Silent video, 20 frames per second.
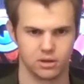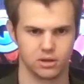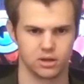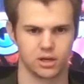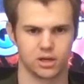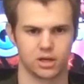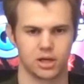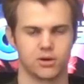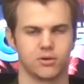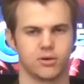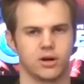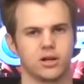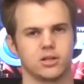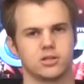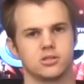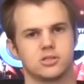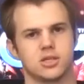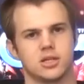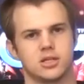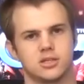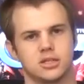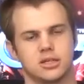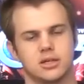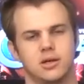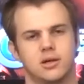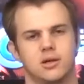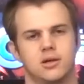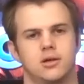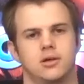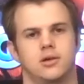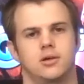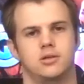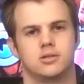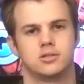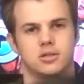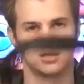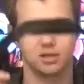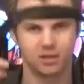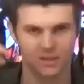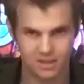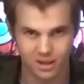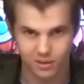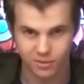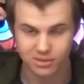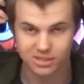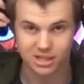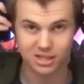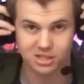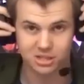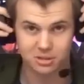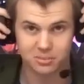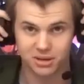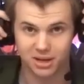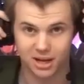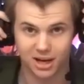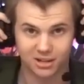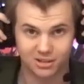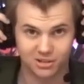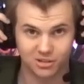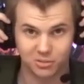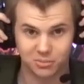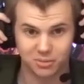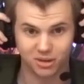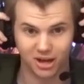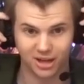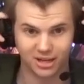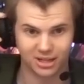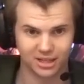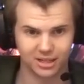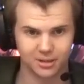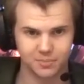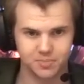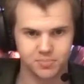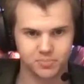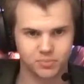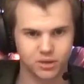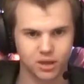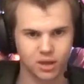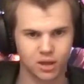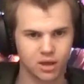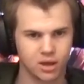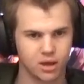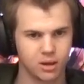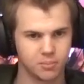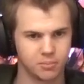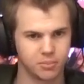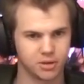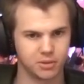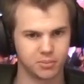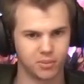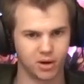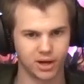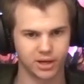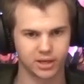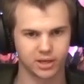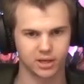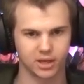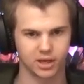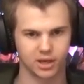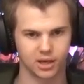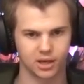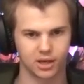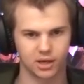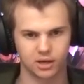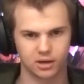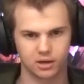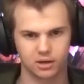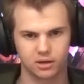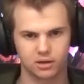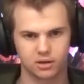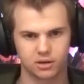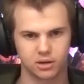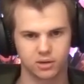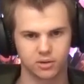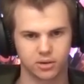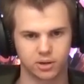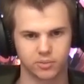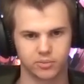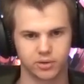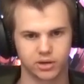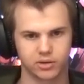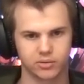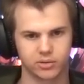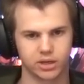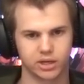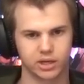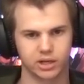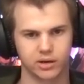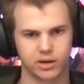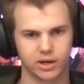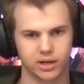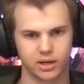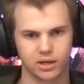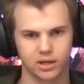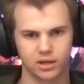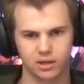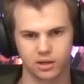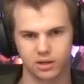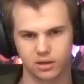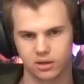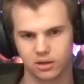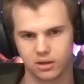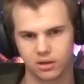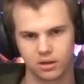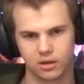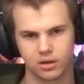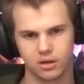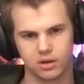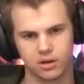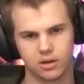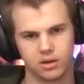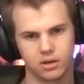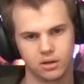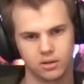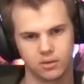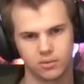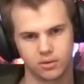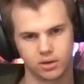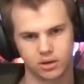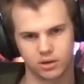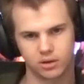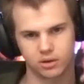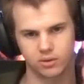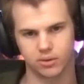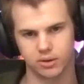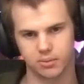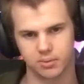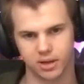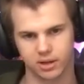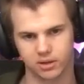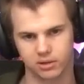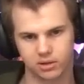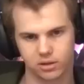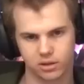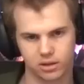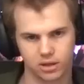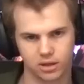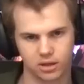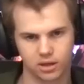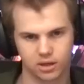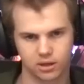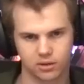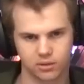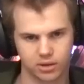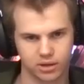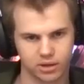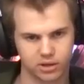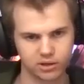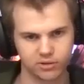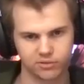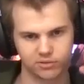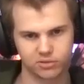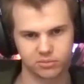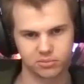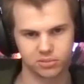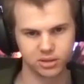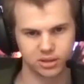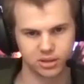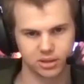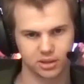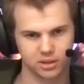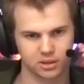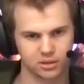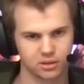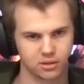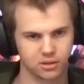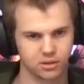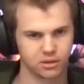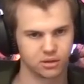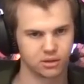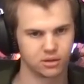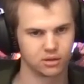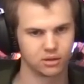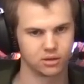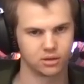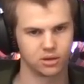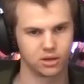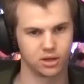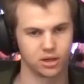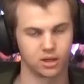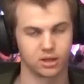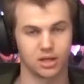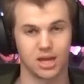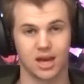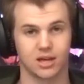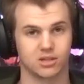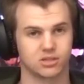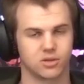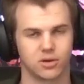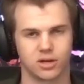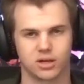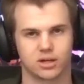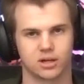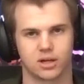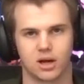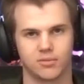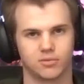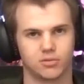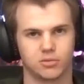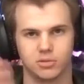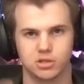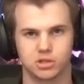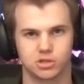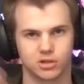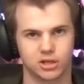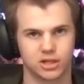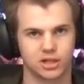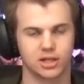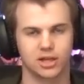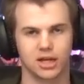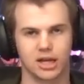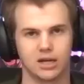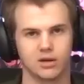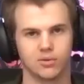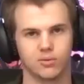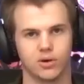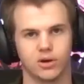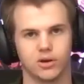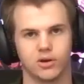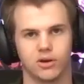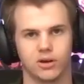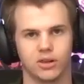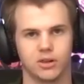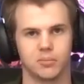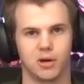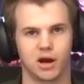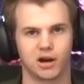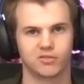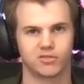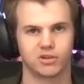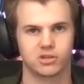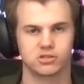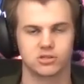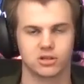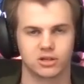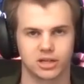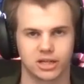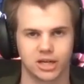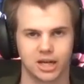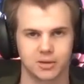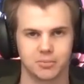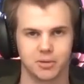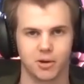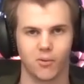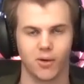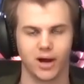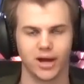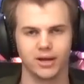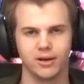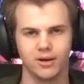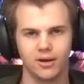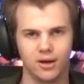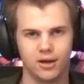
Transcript: You've got to get it right in the centre. See, that one's actually a bit hard to do blindly. But the mic, we can go out here, and go all the way back there quite comfortably. Yeah, so I can comfortably drink and eat and whatnot, and the microphone's not going to get in my way.